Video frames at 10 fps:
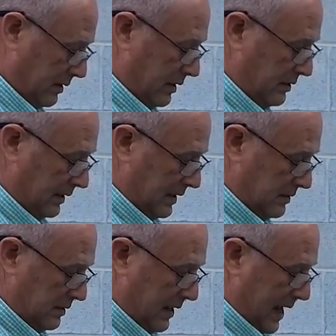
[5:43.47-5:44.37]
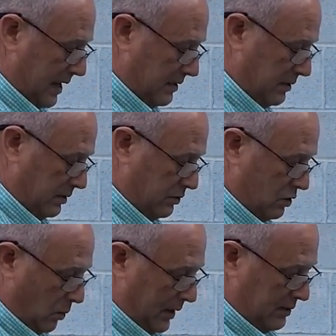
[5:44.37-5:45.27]
to get to that, you
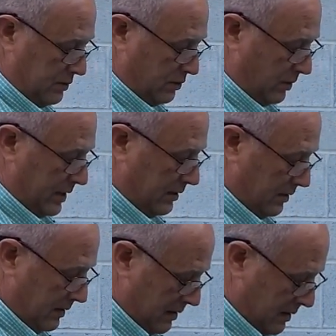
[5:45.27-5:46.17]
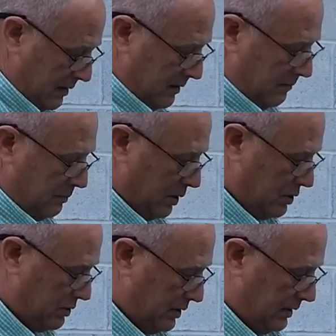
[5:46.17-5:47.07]
squeeze the trigger,
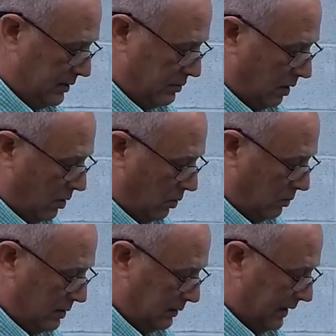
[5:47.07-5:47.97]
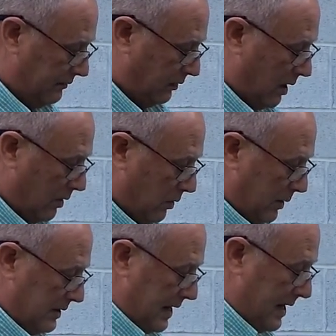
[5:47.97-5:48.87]
push the control lever all the
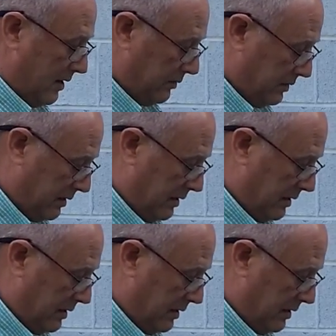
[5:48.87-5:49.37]
way down,